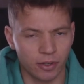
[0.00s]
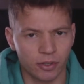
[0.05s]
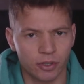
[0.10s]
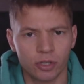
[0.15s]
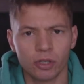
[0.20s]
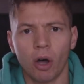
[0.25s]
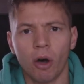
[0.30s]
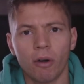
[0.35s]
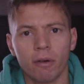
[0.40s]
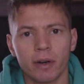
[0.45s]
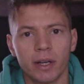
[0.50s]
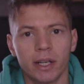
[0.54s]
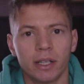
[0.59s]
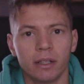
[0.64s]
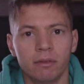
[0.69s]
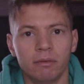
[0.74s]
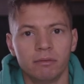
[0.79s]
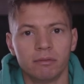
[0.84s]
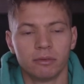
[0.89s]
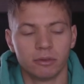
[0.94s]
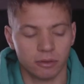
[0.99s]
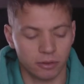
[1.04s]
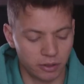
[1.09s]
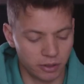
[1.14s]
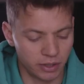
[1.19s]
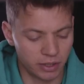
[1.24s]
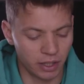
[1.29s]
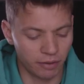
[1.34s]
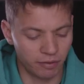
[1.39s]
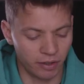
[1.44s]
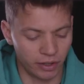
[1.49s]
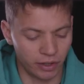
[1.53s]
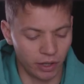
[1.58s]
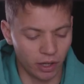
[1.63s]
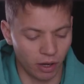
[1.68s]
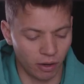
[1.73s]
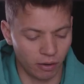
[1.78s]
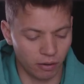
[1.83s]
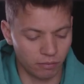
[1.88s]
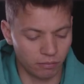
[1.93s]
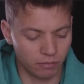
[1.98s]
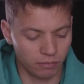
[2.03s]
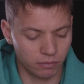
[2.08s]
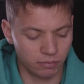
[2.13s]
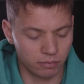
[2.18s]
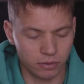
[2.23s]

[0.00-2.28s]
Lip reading: Soaring, definitely not.